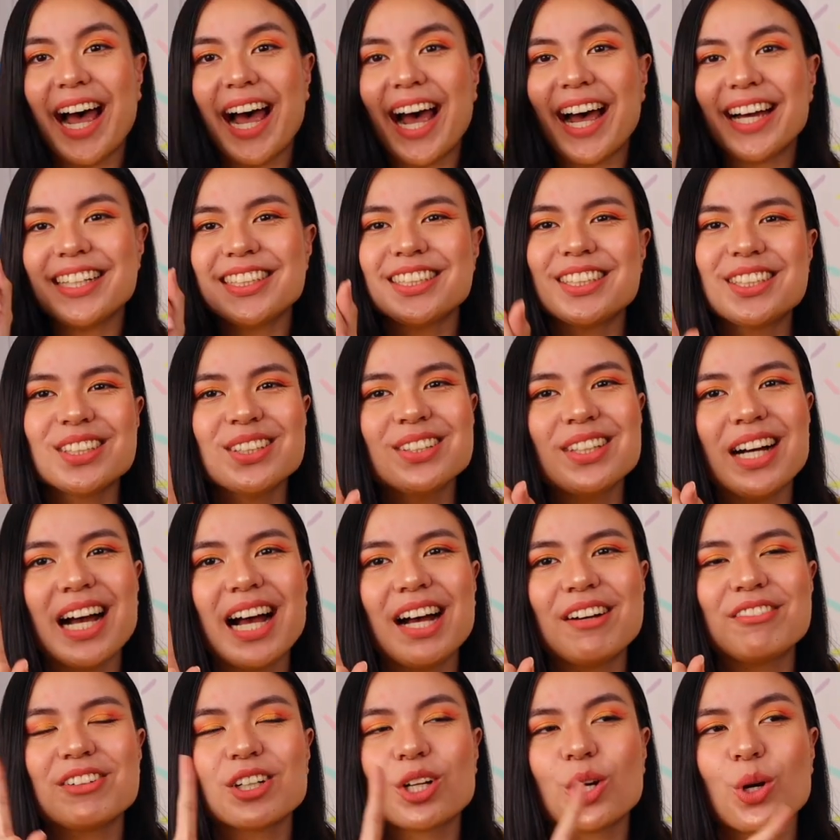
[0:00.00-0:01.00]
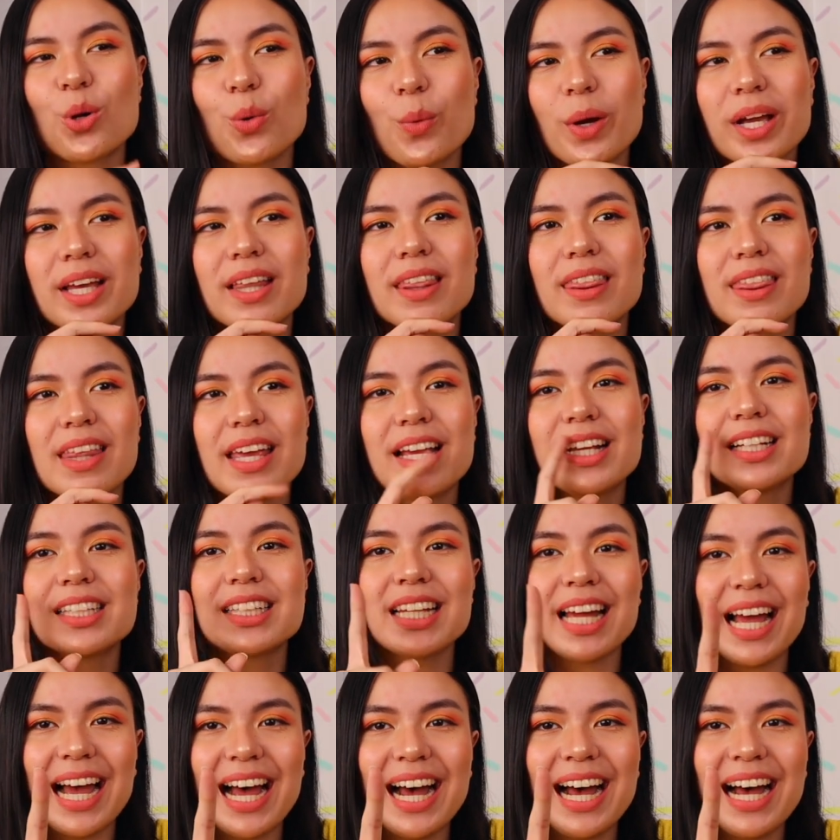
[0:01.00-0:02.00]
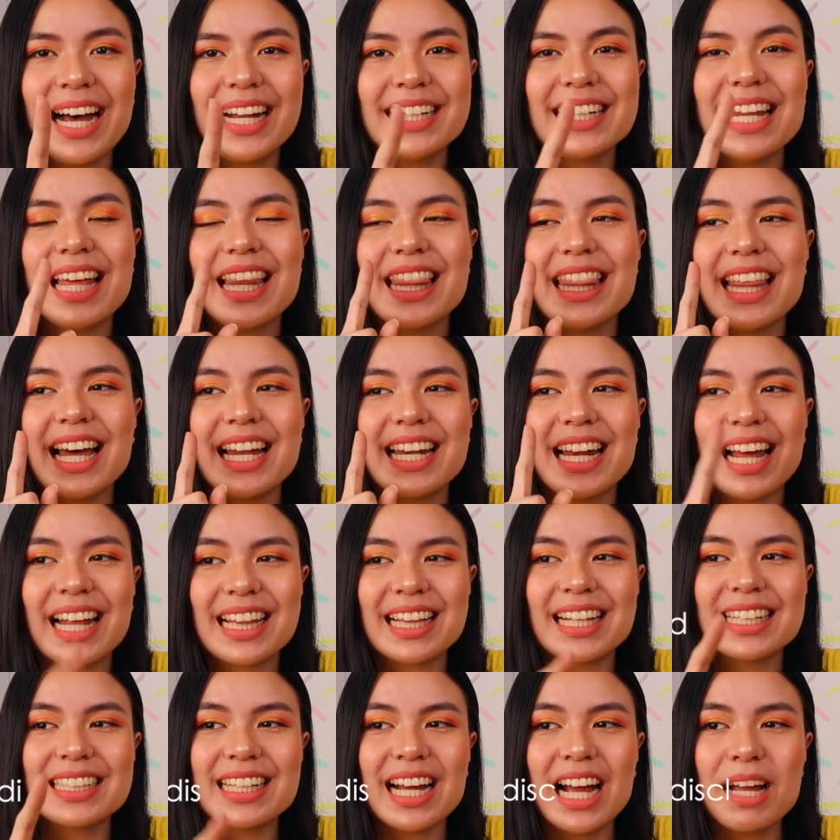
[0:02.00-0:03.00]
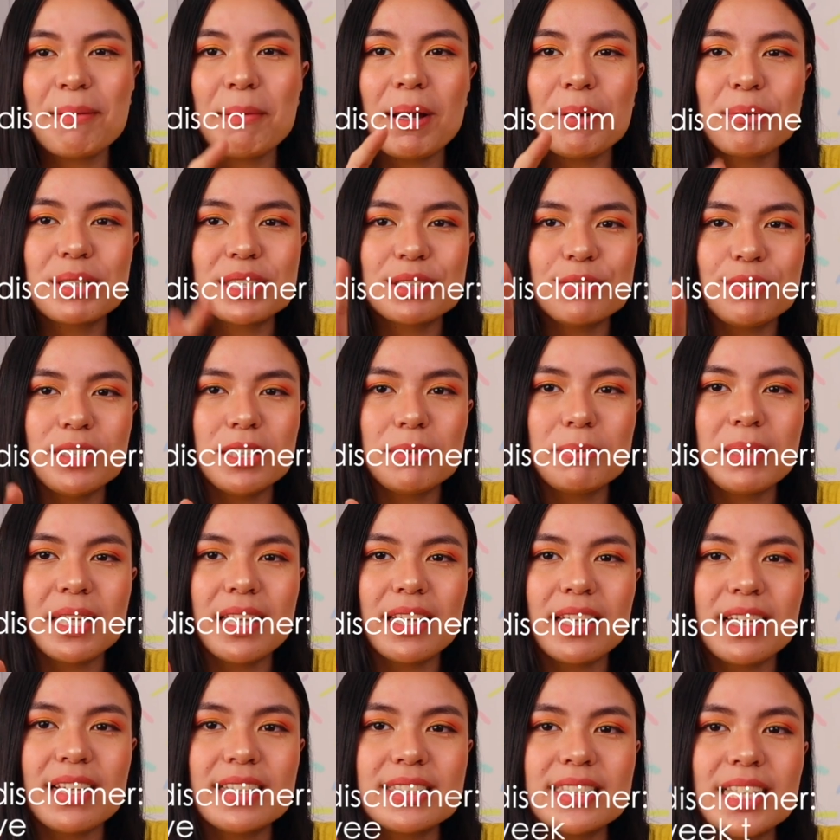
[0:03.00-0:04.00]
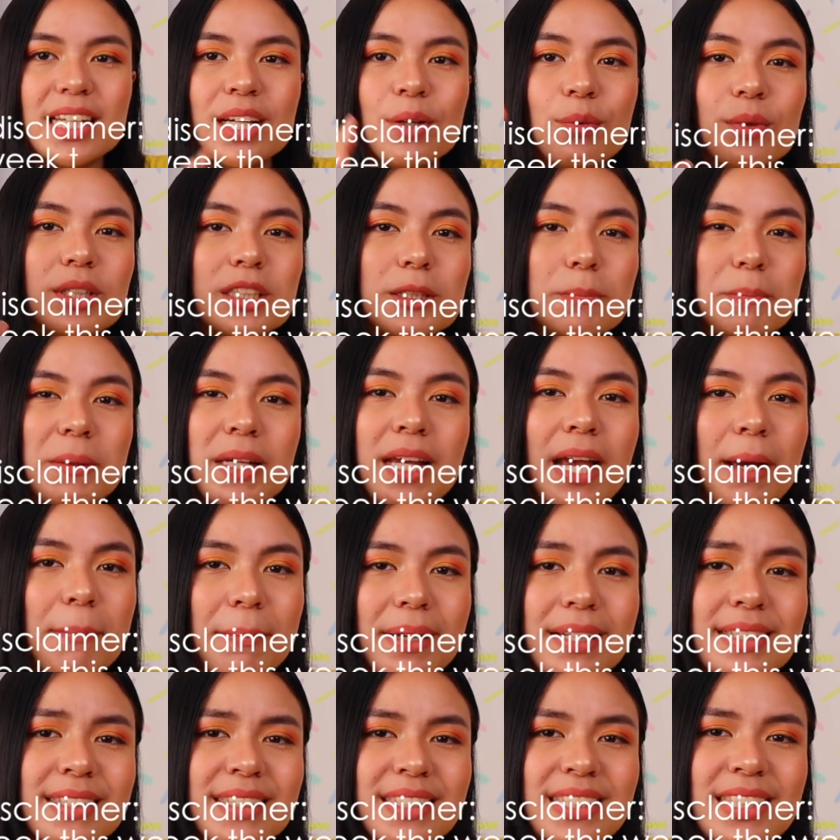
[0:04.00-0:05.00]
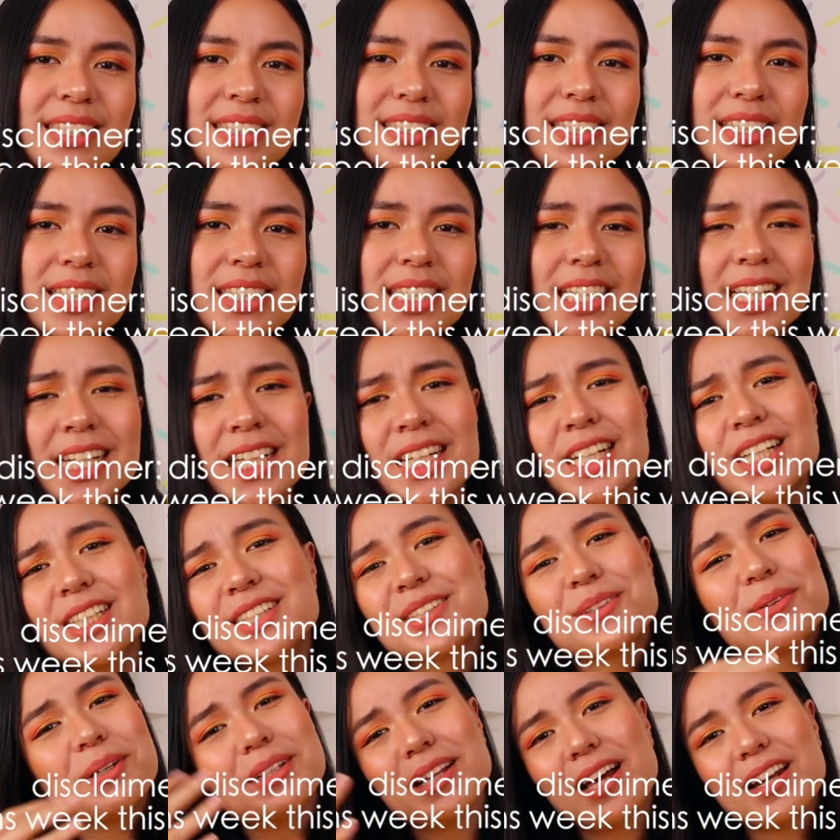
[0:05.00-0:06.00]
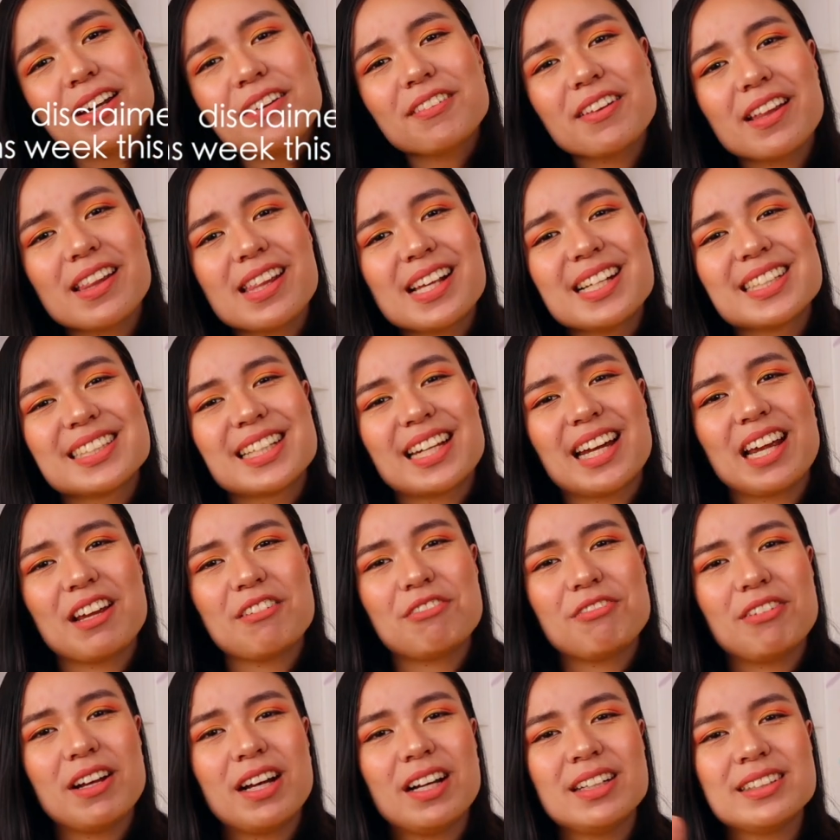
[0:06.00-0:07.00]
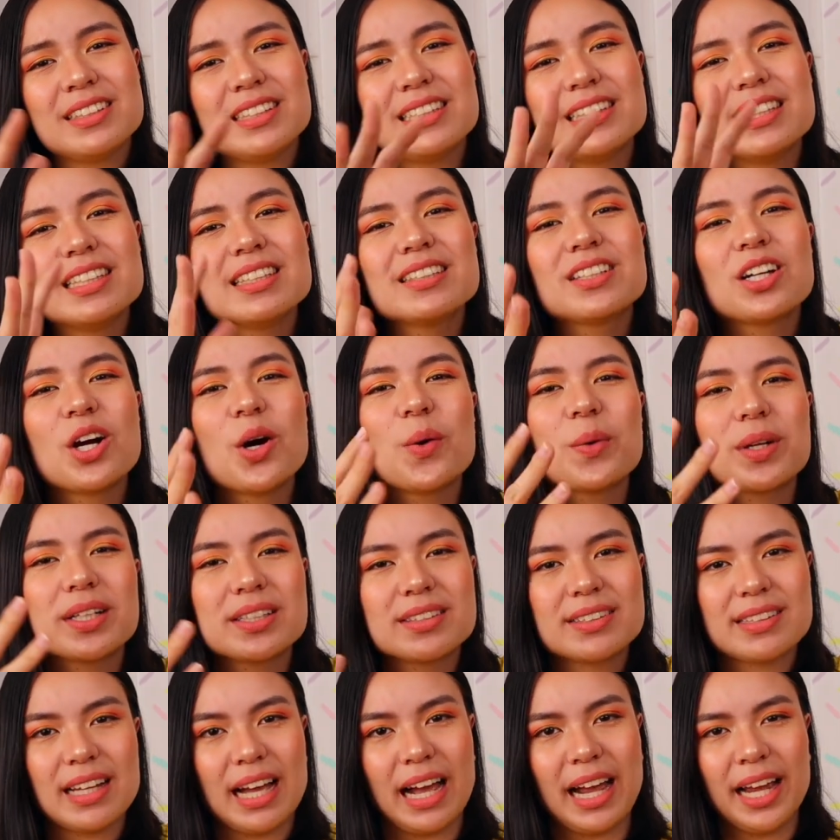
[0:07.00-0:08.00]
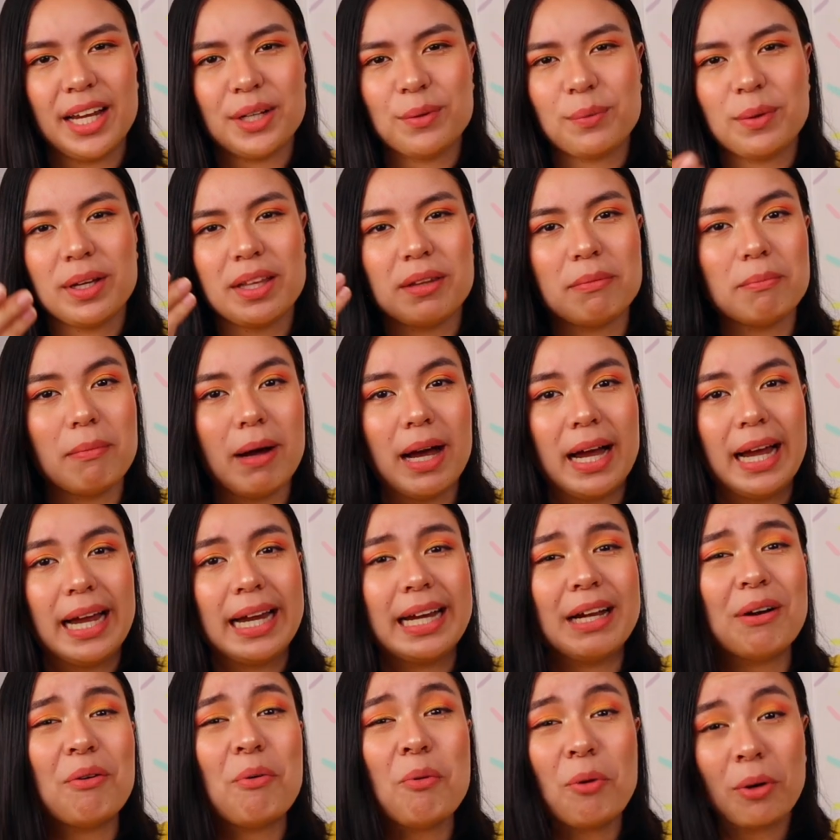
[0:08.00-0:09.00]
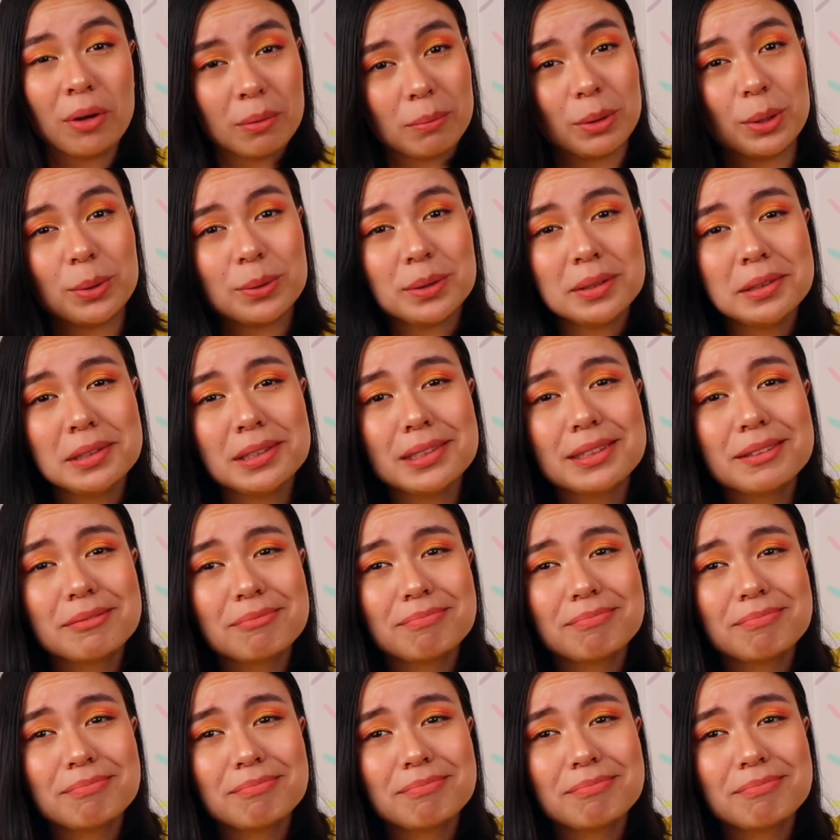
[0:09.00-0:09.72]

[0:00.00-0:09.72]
I do have a quick thing to add that at the time I was filming this, it was P M S season, so a lot of the things that I felt did coincide with my hormones.